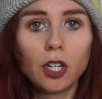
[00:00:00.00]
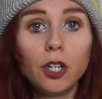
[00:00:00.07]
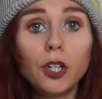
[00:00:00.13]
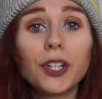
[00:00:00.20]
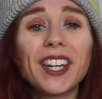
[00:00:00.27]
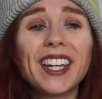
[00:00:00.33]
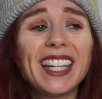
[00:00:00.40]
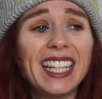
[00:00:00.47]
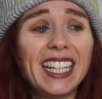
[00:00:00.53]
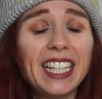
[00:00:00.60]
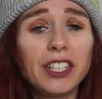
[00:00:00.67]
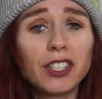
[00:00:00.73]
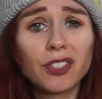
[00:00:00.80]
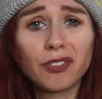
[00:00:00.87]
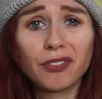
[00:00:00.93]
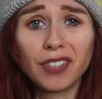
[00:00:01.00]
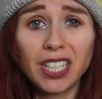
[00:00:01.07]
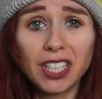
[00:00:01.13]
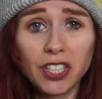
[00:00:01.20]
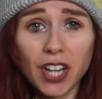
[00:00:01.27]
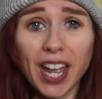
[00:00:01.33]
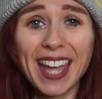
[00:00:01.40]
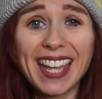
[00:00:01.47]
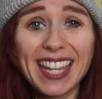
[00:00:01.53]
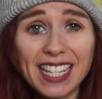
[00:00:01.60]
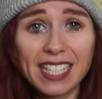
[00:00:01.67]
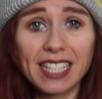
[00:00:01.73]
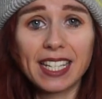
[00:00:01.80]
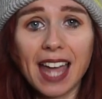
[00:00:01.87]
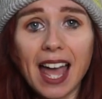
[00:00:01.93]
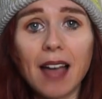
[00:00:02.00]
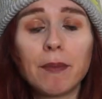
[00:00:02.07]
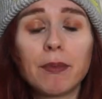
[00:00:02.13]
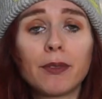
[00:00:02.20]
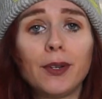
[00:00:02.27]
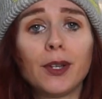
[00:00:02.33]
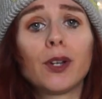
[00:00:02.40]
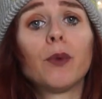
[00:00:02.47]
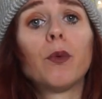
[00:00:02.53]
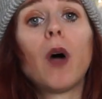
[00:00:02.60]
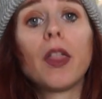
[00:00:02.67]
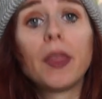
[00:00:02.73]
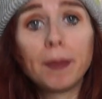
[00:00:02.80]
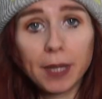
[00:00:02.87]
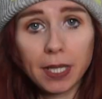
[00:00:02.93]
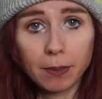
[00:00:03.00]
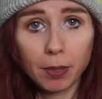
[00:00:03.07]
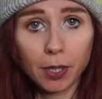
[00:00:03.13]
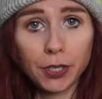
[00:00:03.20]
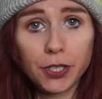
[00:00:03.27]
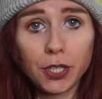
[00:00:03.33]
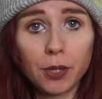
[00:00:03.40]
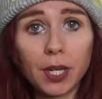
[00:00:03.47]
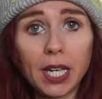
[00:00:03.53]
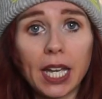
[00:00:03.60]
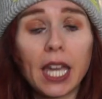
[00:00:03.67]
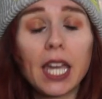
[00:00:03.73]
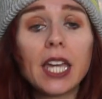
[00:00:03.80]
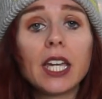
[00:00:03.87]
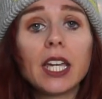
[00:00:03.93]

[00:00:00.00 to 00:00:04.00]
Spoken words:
Look at each feature in depth, look at what other people are doing.